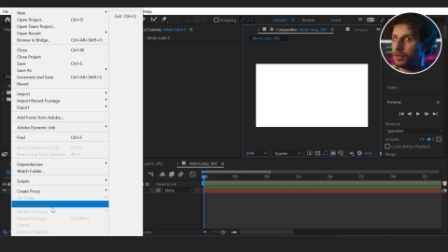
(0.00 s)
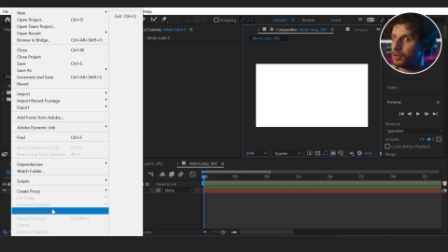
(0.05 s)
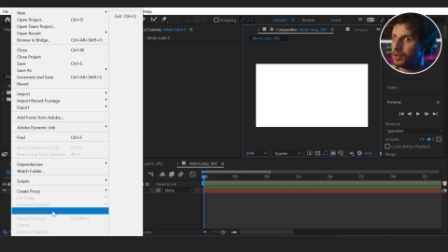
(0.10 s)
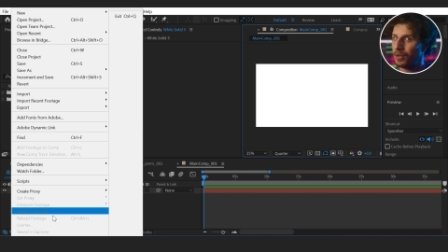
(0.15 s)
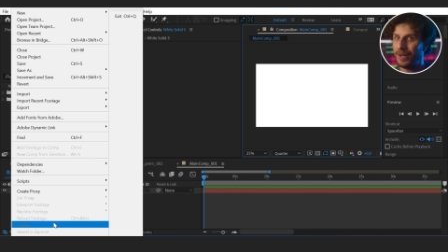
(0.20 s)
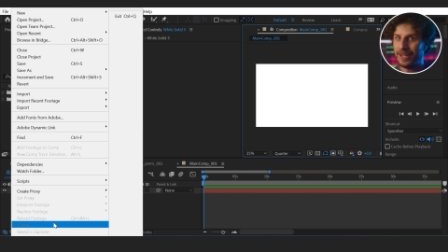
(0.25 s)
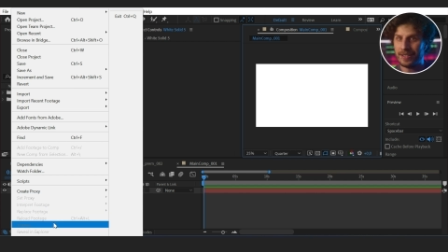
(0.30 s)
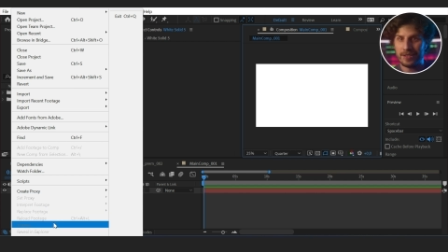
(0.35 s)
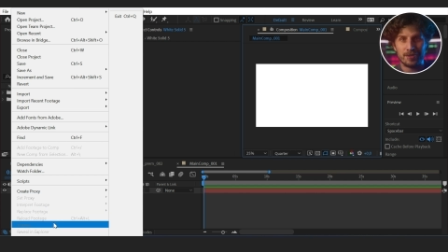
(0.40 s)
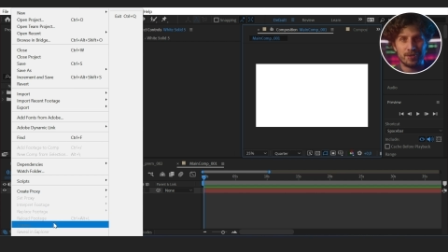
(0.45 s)

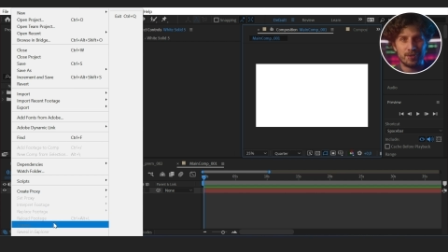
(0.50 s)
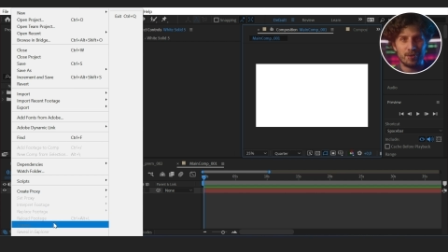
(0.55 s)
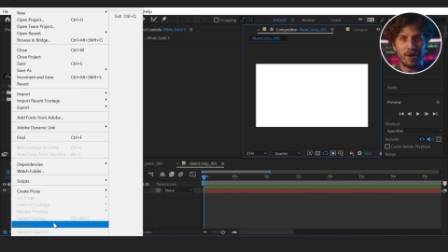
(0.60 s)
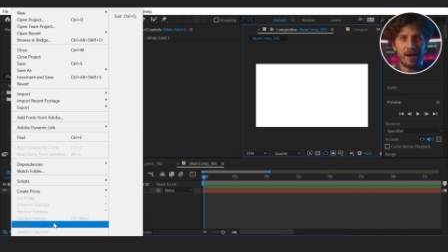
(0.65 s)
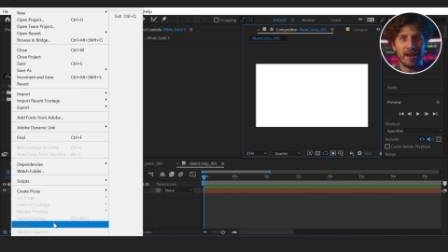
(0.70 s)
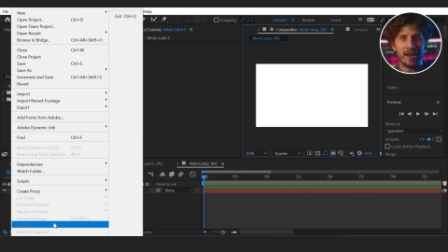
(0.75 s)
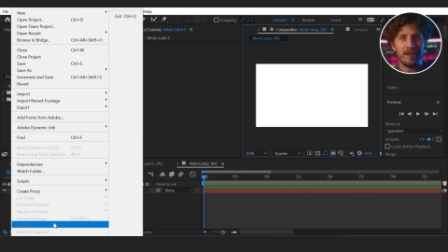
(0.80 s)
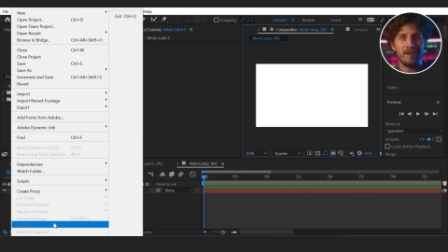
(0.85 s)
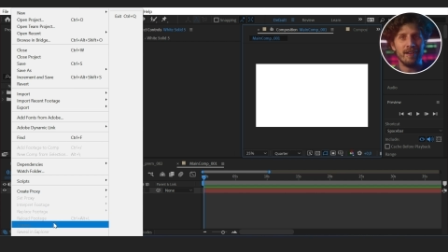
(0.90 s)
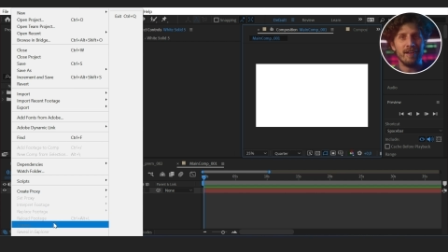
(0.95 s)
So let's
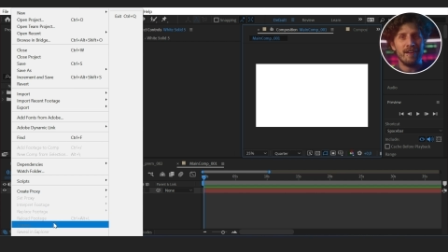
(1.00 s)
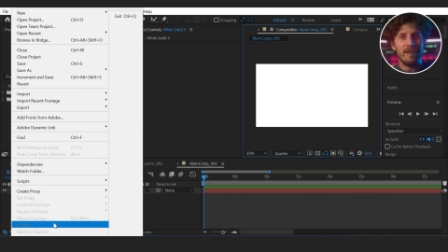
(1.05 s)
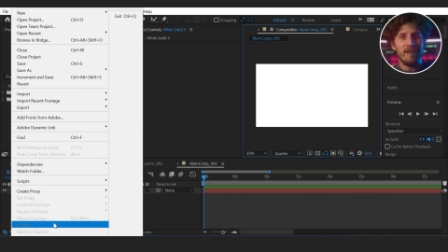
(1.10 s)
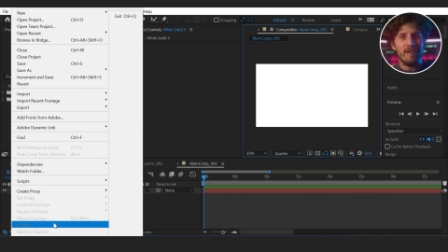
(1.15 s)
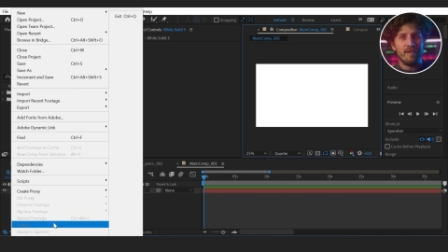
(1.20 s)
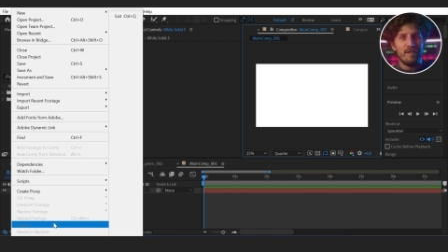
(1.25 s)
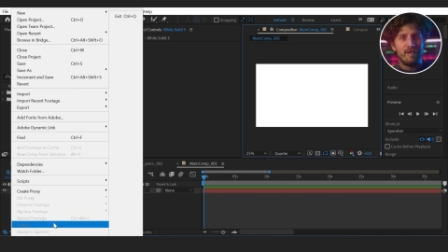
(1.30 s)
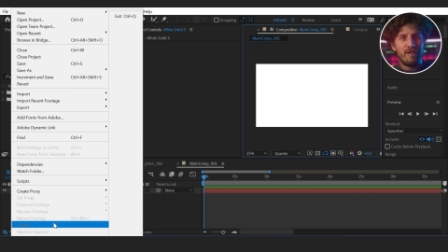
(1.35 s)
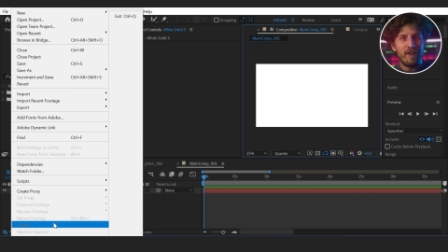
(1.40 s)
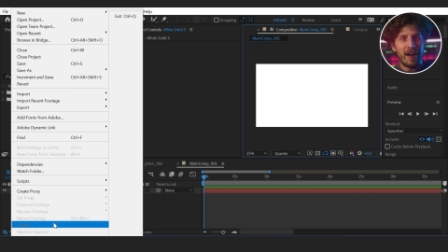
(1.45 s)
try
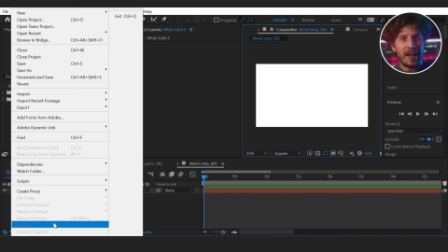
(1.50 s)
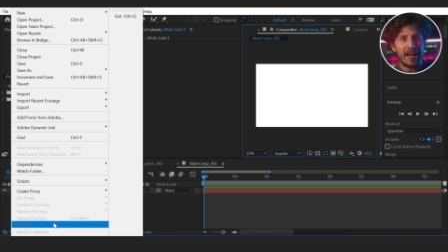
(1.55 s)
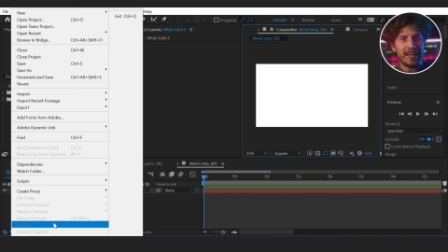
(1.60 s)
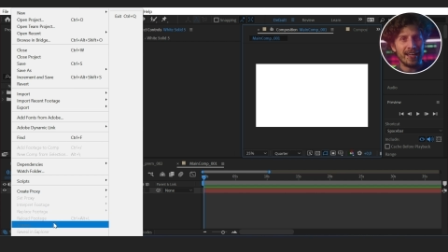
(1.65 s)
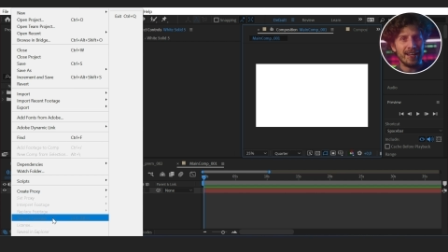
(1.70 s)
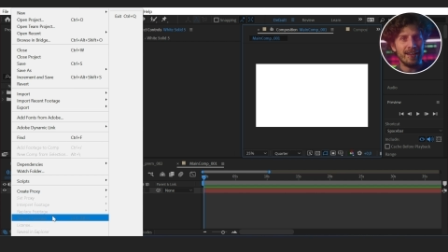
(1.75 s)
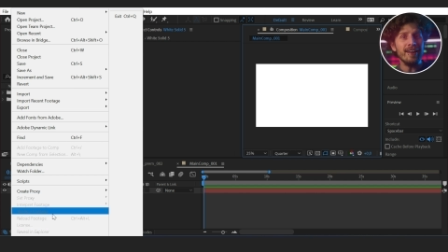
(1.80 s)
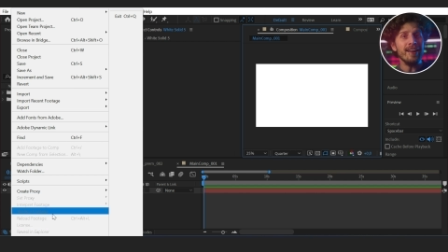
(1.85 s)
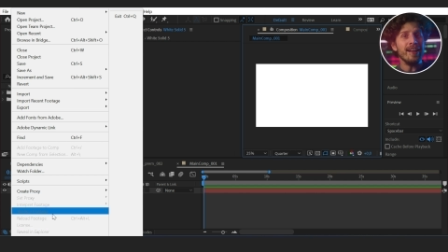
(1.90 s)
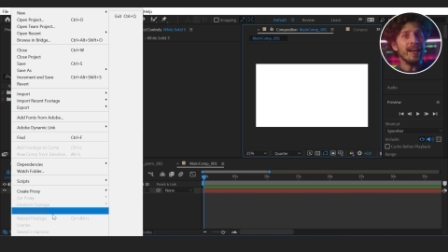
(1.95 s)

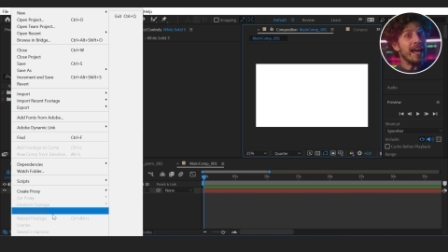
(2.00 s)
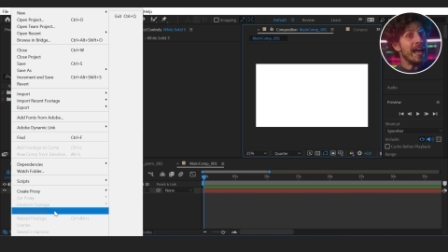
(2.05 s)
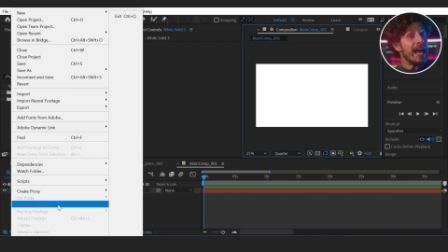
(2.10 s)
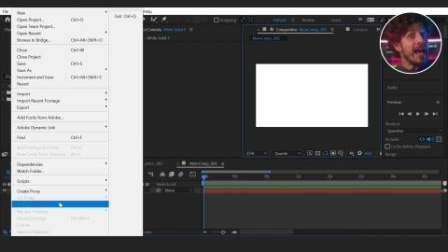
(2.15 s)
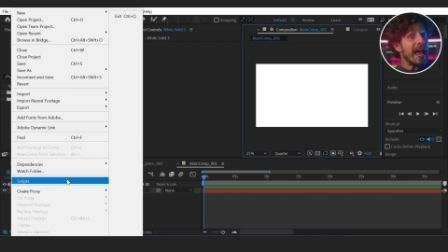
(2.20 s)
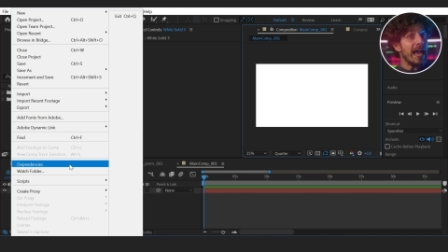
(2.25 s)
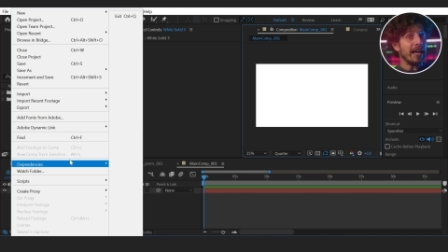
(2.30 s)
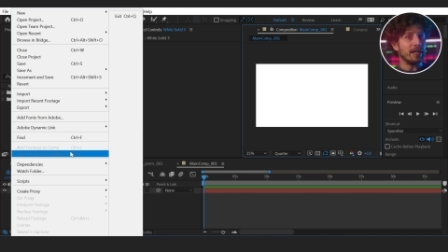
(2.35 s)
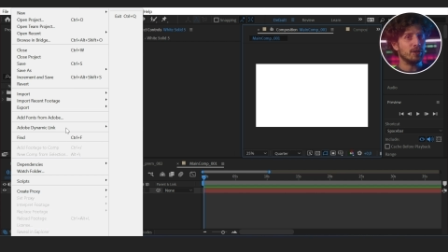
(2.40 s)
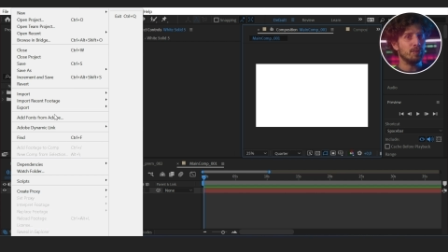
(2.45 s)
File,
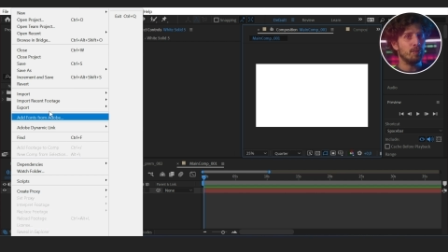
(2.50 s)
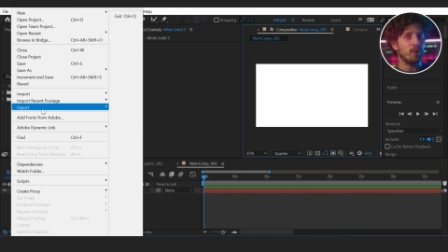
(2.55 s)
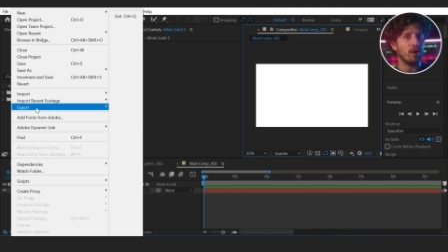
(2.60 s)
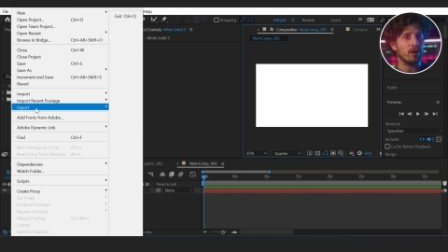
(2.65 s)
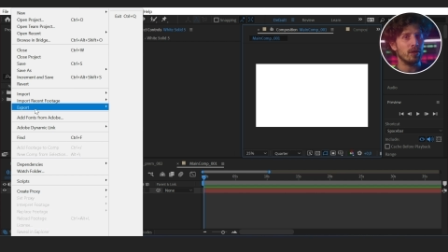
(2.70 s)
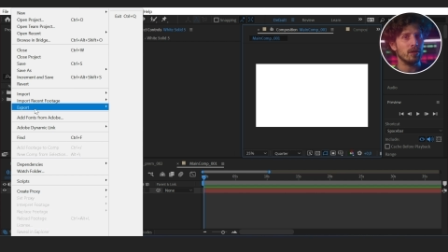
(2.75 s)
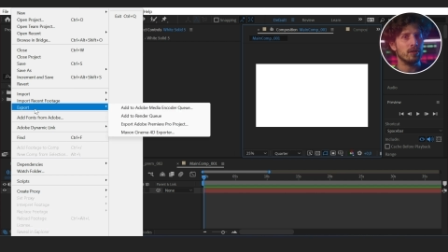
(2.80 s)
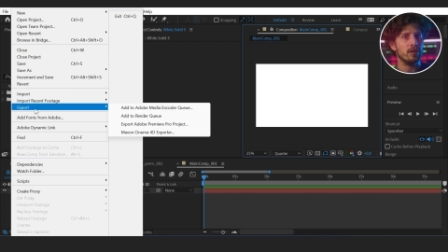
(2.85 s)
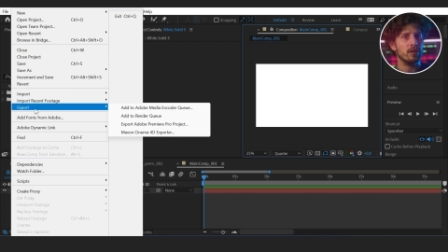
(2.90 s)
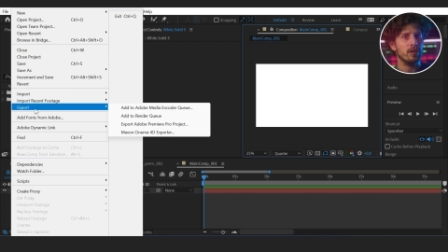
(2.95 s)

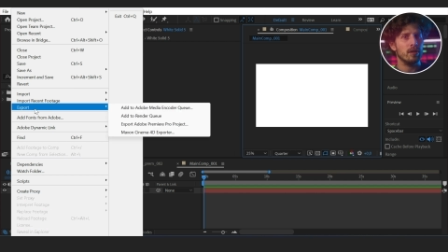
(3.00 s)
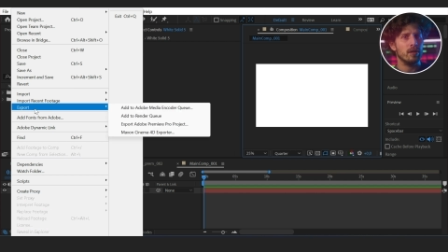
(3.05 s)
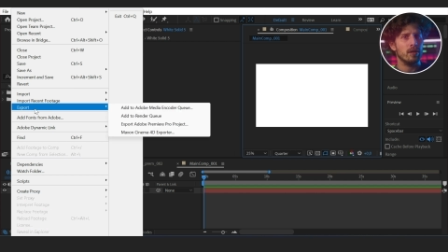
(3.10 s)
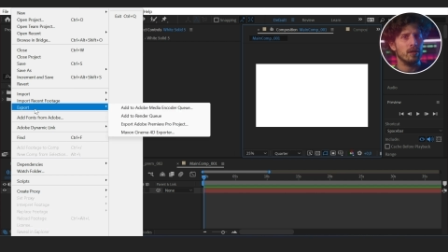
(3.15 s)
Export,